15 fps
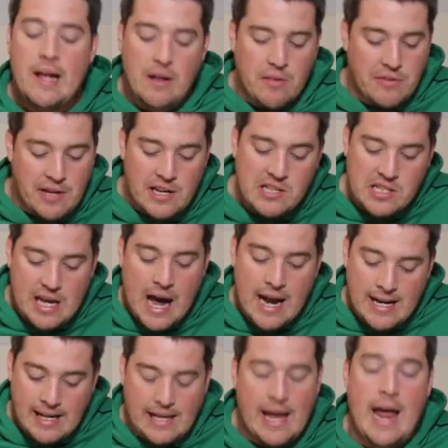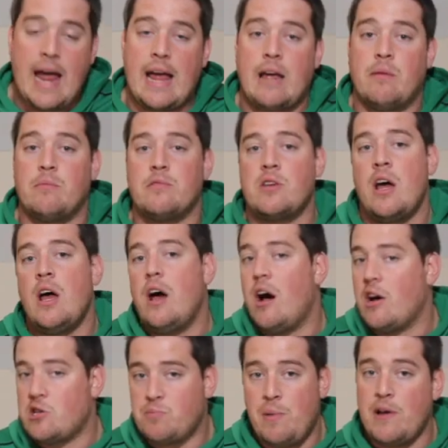These kind of games,
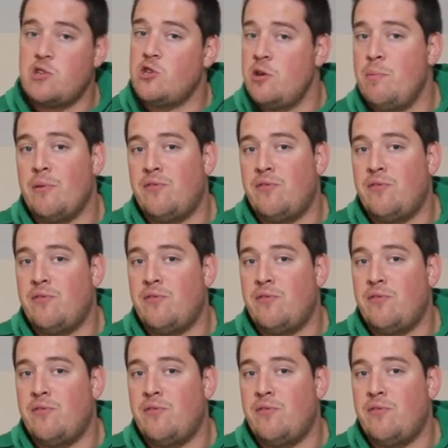especially